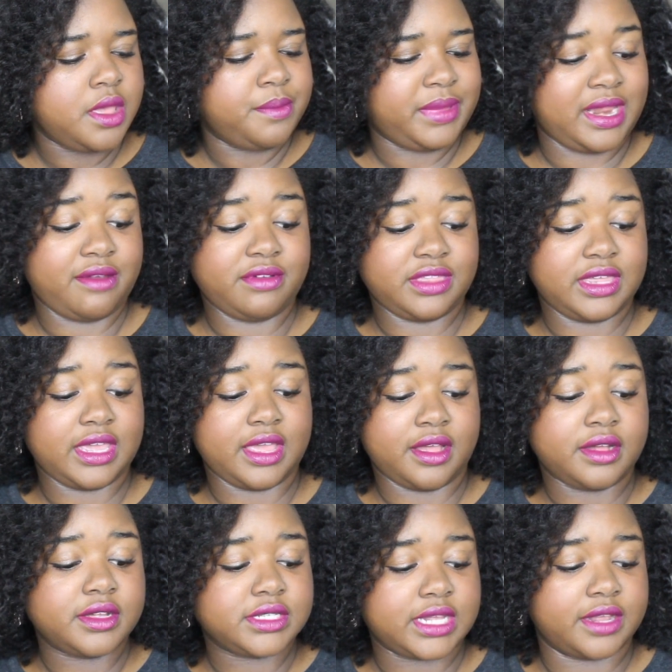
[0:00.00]
But everything
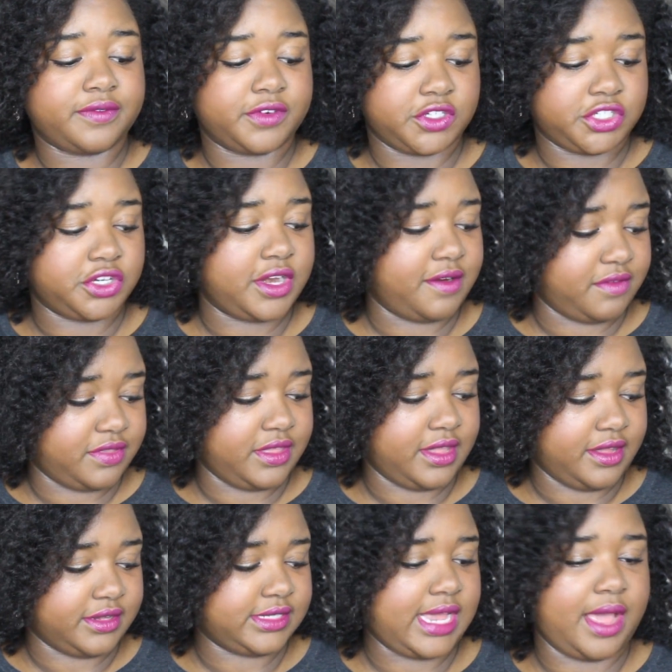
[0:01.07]
else, like for sure everything
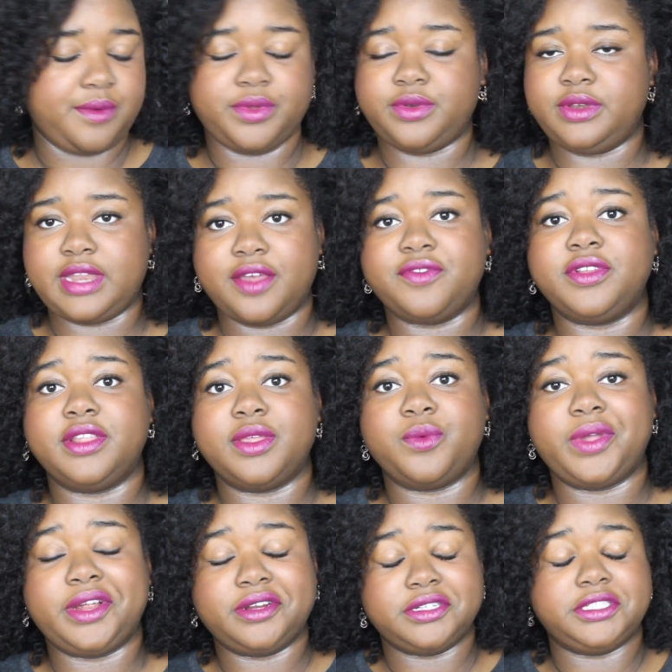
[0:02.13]
else, I would definitely
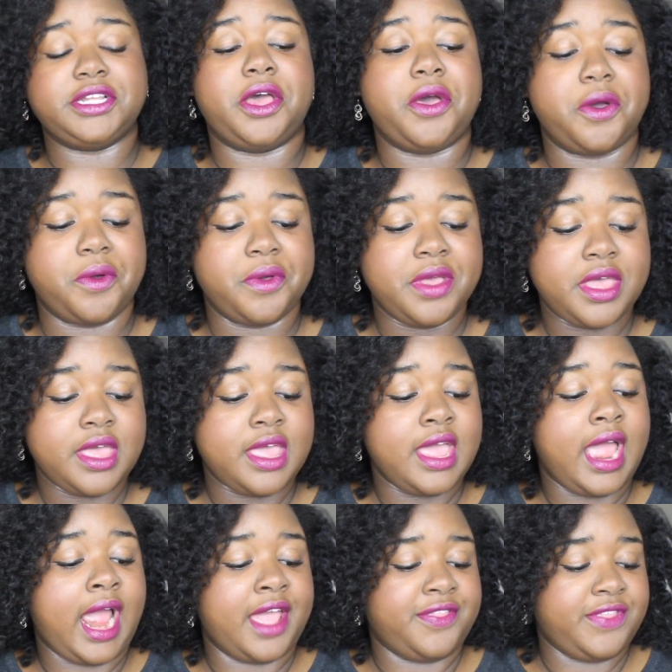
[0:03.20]
wear. So
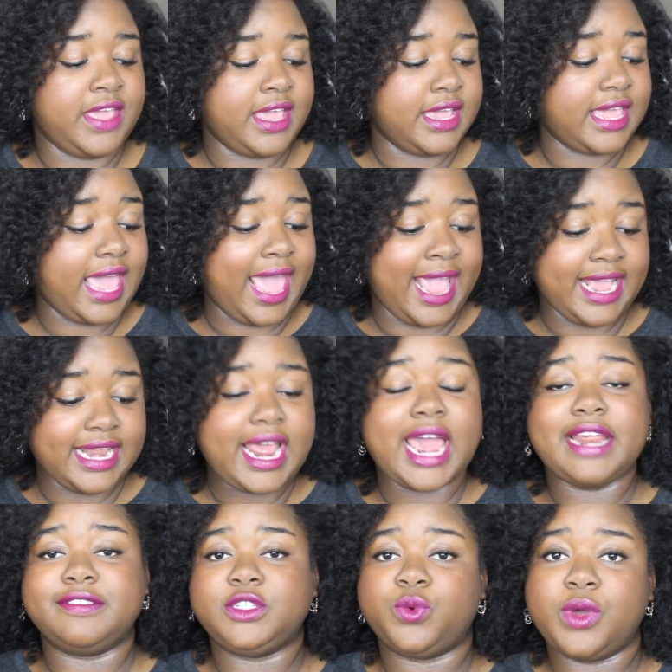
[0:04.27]
I think 8
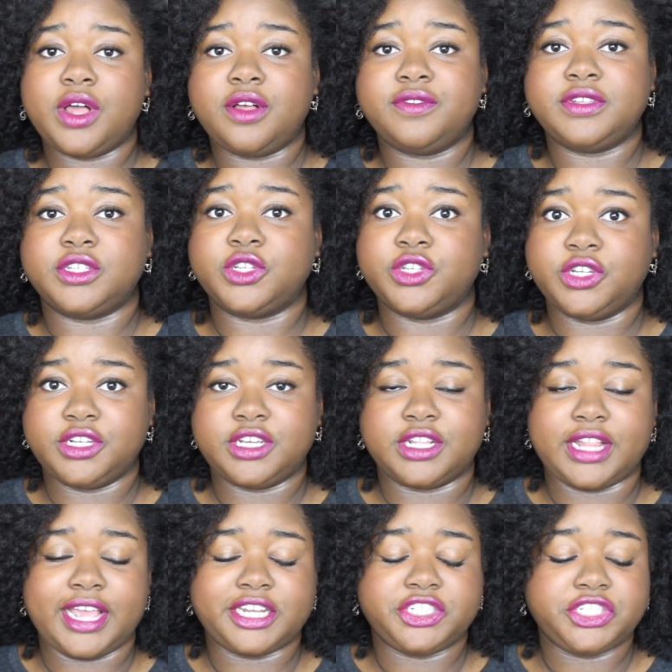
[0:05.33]
out of 12 is a good
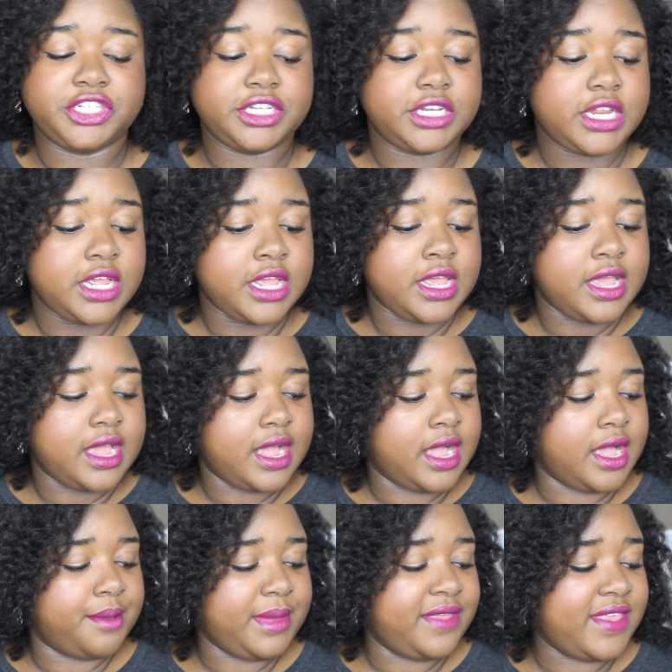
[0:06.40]
collection.
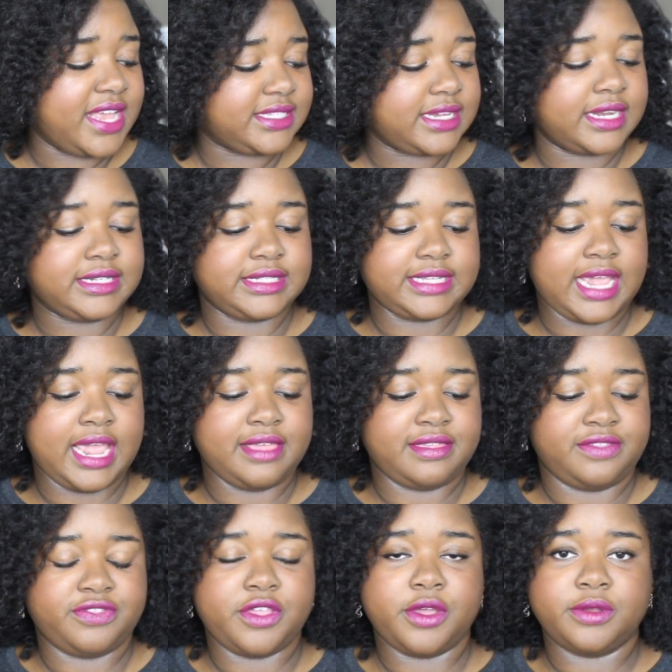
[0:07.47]
And that's not to say
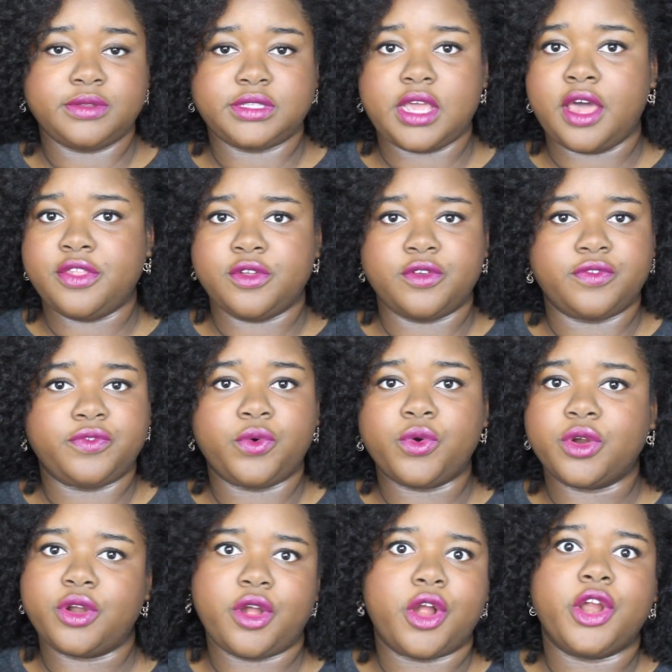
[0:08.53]
that those other
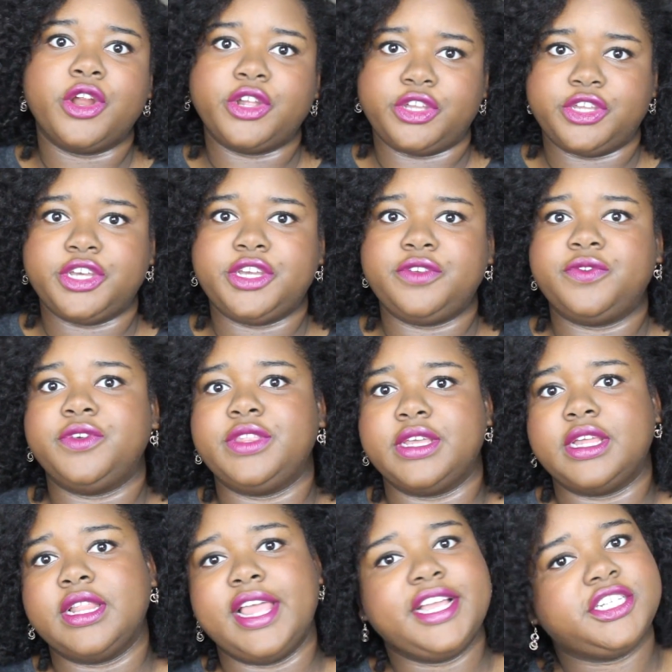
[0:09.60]
4 aren't good for the
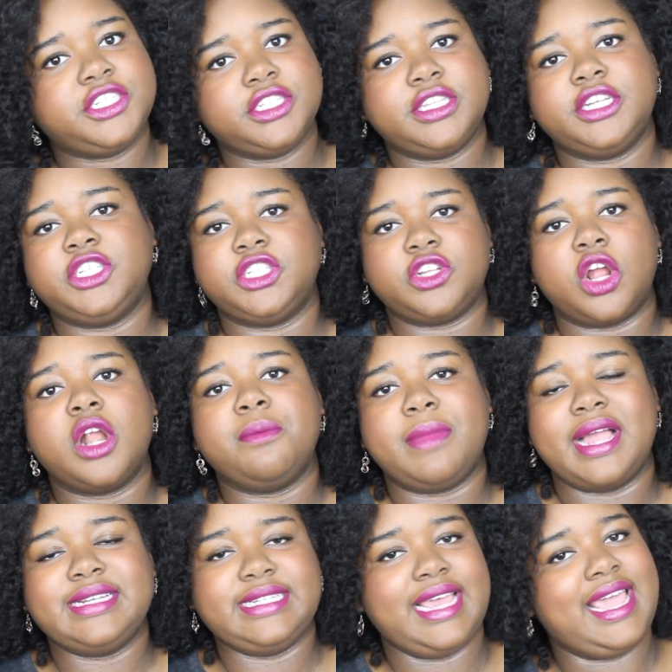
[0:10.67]
collection, they just aren't
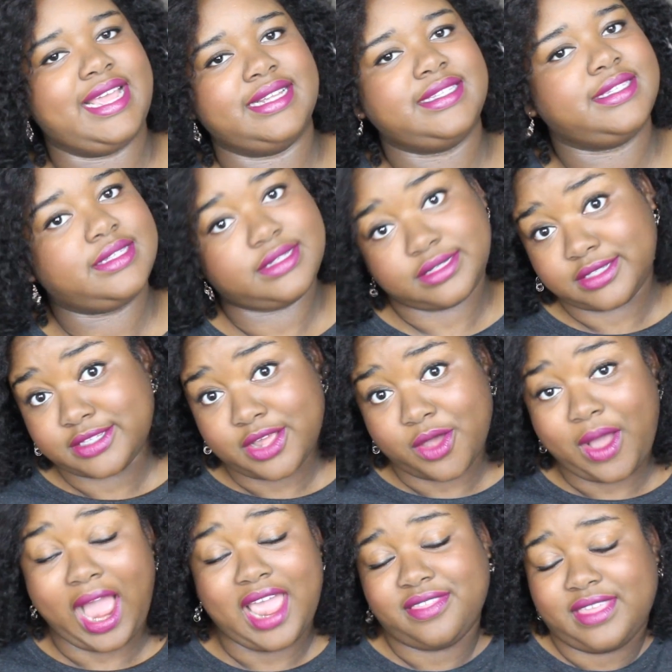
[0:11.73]
my taste. So
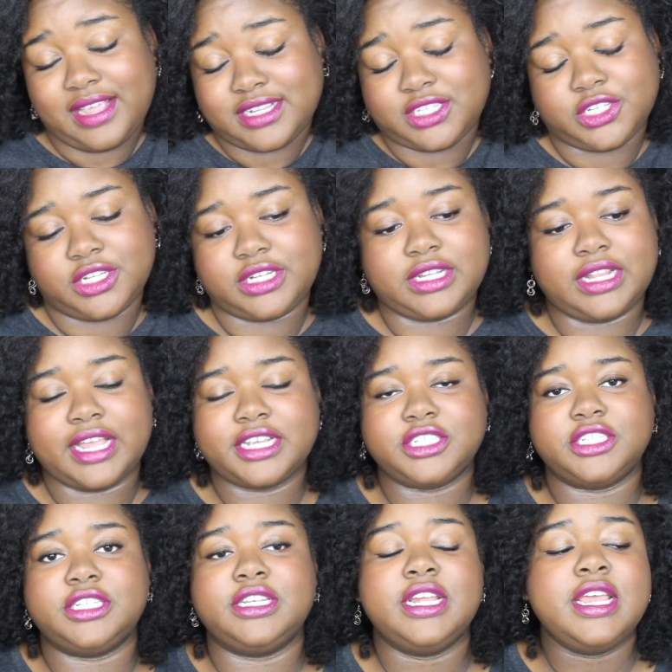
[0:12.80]
I think it's a good
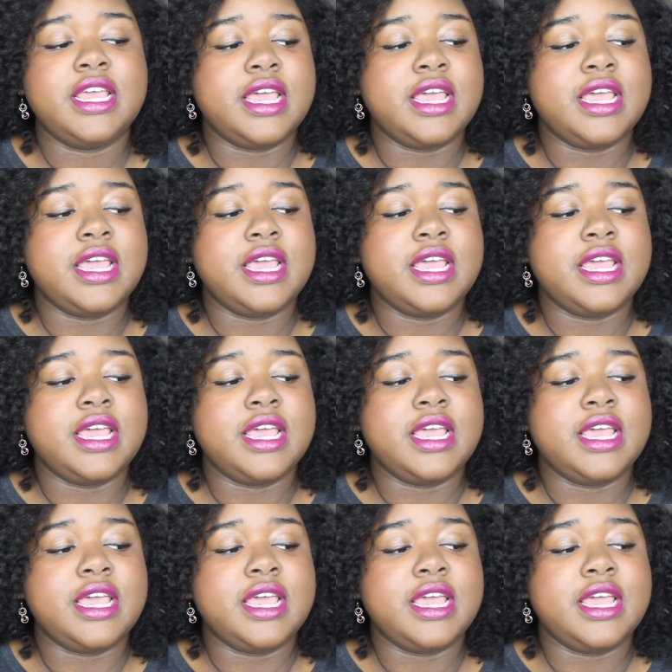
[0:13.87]
collection.